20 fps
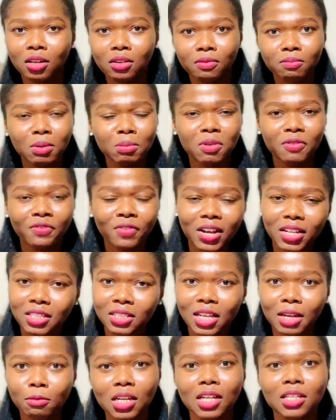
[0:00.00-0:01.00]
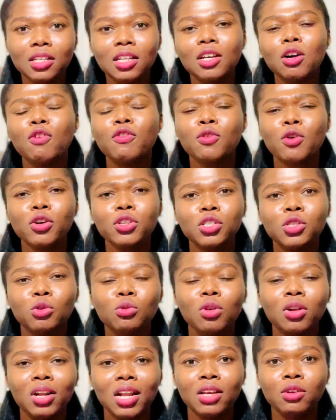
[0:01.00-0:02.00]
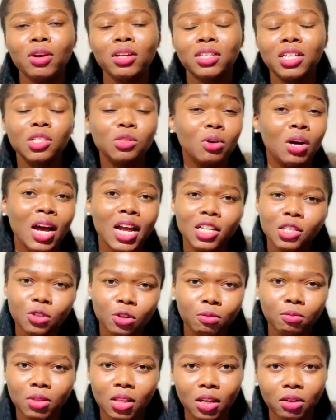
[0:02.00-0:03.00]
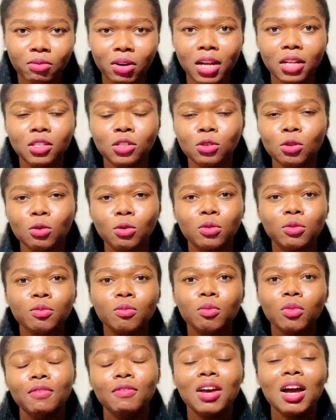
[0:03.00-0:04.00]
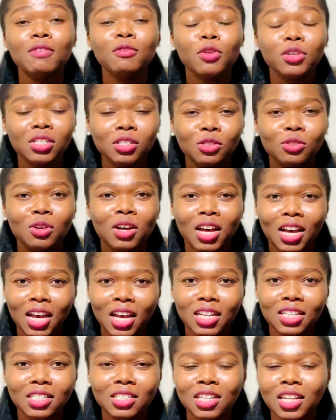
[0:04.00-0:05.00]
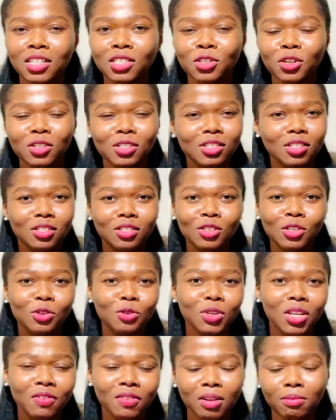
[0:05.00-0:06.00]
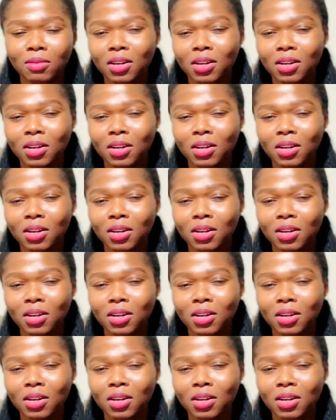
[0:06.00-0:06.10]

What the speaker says: maybe fight them, and of course it will look like you're trying to hide something, right? So if you have nothing to hide, then just give them